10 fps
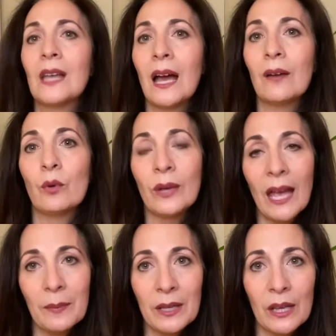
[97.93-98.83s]
a
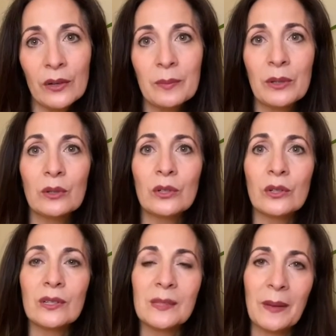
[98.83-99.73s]
vocabulary
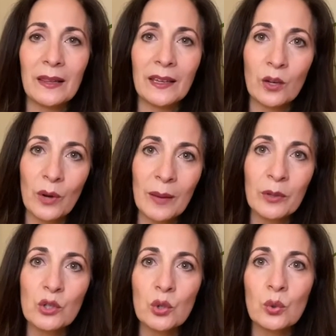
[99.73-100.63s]
builder, spelling and grammar
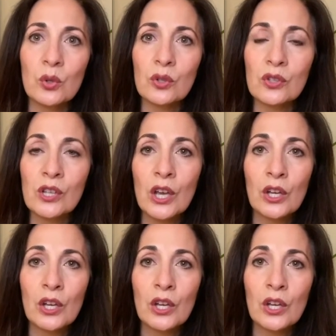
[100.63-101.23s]
tools.